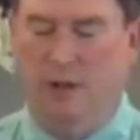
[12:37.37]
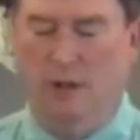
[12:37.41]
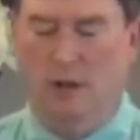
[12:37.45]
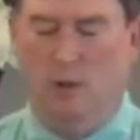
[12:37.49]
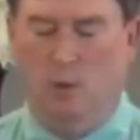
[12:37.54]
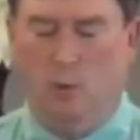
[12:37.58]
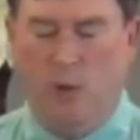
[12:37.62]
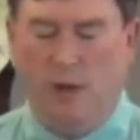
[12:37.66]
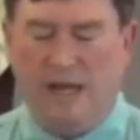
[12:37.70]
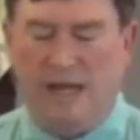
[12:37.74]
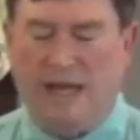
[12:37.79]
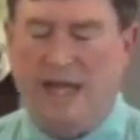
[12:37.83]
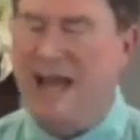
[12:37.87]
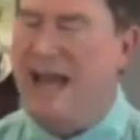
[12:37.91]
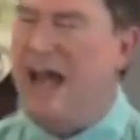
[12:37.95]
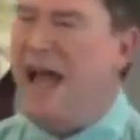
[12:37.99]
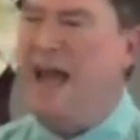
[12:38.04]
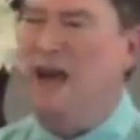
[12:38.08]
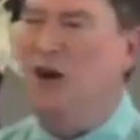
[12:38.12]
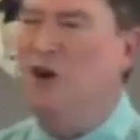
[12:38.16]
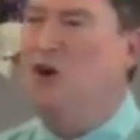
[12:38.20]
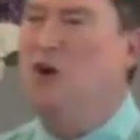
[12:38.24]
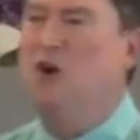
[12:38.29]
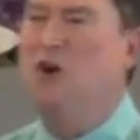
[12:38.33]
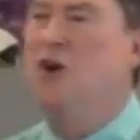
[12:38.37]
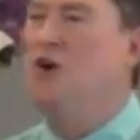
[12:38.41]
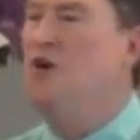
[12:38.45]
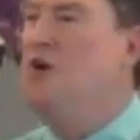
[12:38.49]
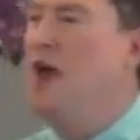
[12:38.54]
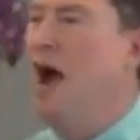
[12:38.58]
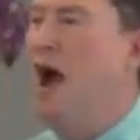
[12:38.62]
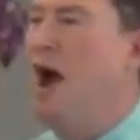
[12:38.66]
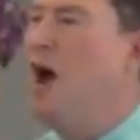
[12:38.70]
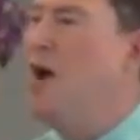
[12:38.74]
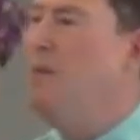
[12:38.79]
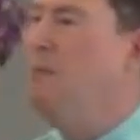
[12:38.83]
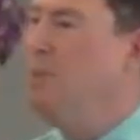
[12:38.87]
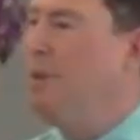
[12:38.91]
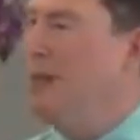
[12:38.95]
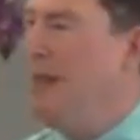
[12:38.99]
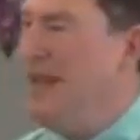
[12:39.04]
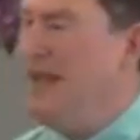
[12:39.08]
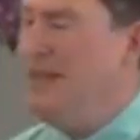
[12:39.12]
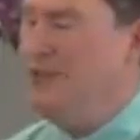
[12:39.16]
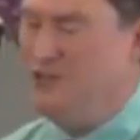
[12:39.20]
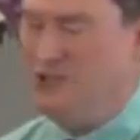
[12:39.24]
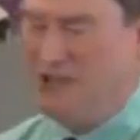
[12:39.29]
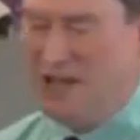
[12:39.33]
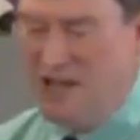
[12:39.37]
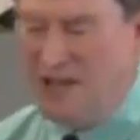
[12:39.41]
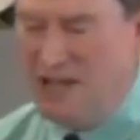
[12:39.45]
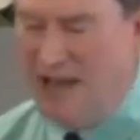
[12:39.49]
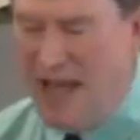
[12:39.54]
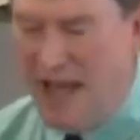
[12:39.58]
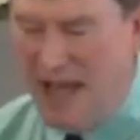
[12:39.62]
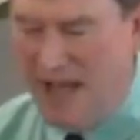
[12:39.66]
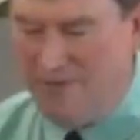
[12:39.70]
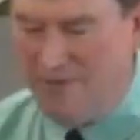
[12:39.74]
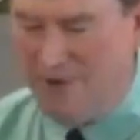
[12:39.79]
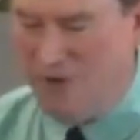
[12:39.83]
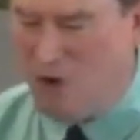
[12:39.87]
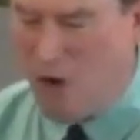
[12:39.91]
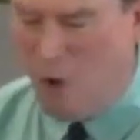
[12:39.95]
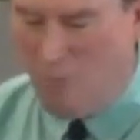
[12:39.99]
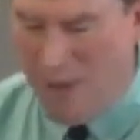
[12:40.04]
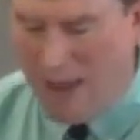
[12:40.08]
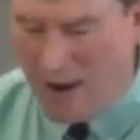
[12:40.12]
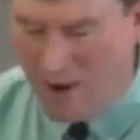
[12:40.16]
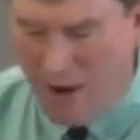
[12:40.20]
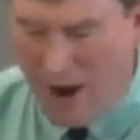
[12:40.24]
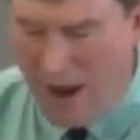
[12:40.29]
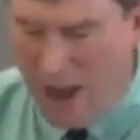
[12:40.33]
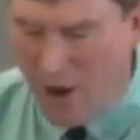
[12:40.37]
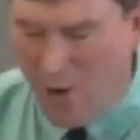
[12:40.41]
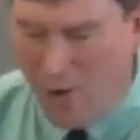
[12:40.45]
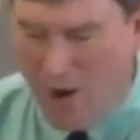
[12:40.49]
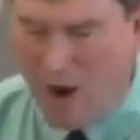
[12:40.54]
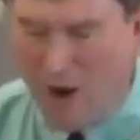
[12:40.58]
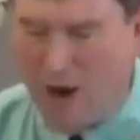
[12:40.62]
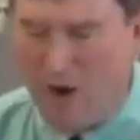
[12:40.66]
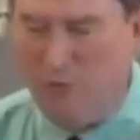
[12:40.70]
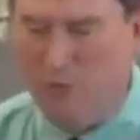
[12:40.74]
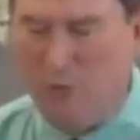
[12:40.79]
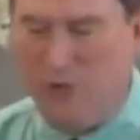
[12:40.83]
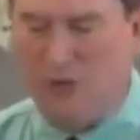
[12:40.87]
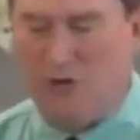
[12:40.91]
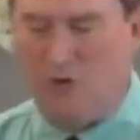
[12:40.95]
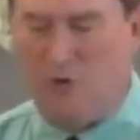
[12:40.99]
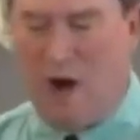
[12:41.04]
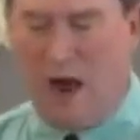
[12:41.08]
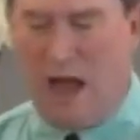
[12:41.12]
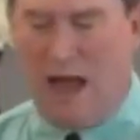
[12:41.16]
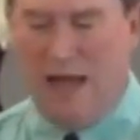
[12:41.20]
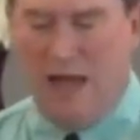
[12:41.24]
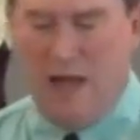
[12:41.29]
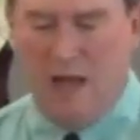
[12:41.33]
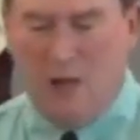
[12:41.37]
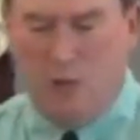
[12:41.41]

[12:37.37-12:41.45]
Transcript: We cannot earn our place in heaven, no matter how hard we try.